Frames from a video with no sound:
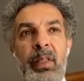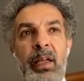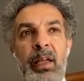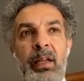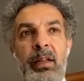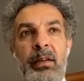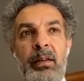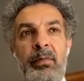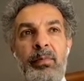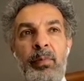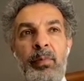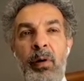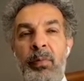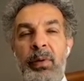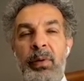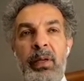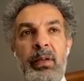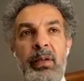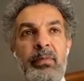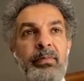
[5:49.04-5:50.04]
and
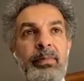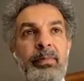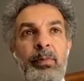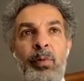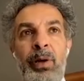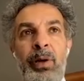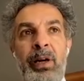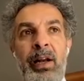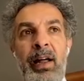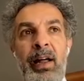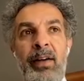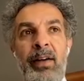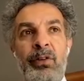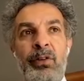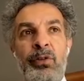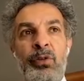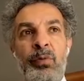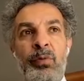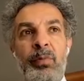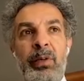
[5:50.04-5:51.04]
probably 1.5 to
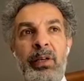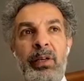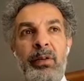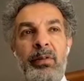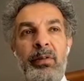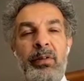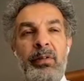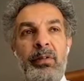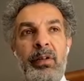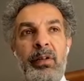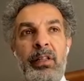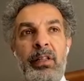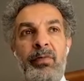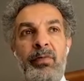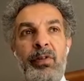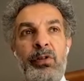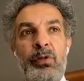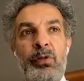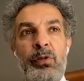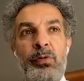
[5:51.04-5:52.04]
2 million
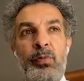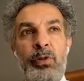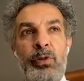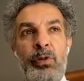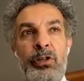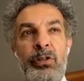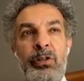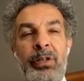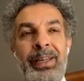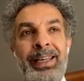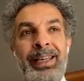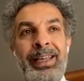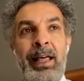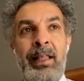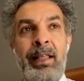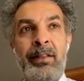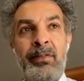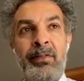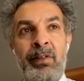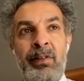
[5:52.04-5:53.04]
individuals wishing to get
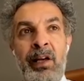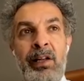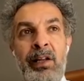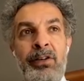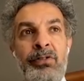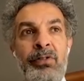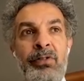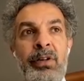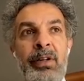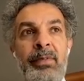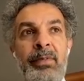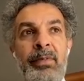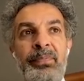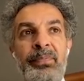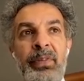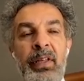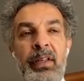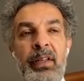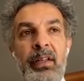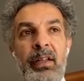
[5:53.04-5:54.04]
out of the country,
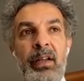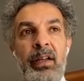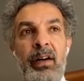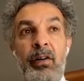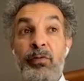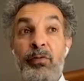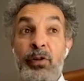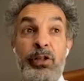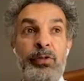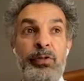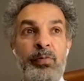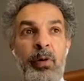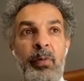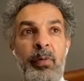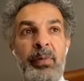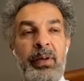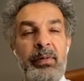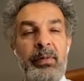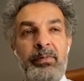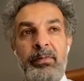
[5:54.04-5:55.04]
of which
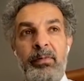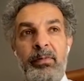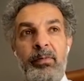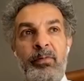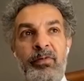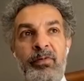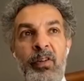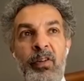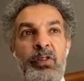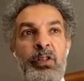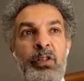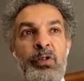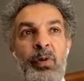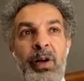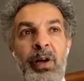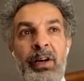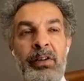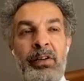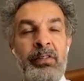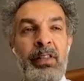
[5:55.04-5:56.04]
probably 50 to
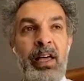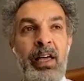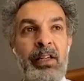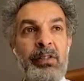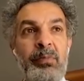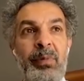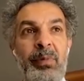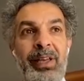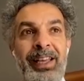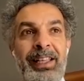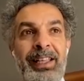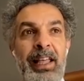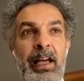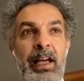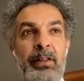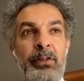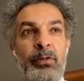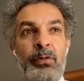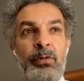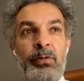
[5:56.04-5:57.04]
100,000 may get
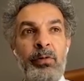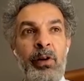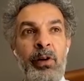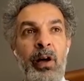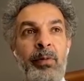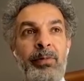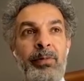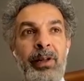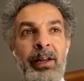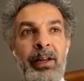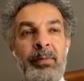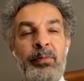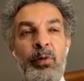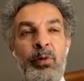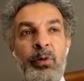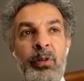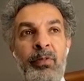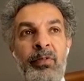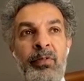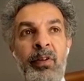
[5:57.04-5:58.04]
out through Kabul
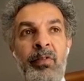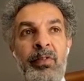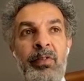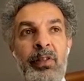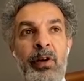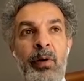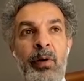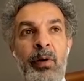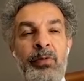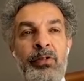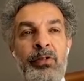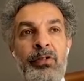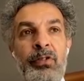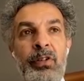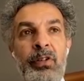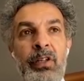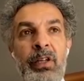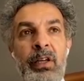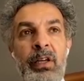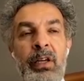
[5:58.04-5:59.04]
airport if given the
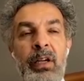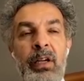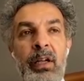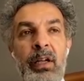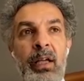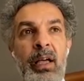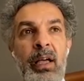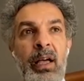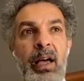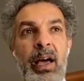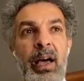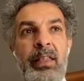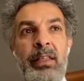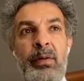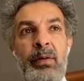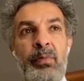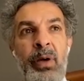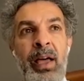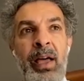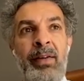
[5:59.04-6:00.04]
opportunity. And
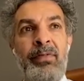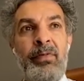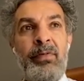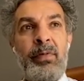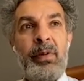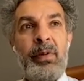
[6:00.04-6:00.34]
then we have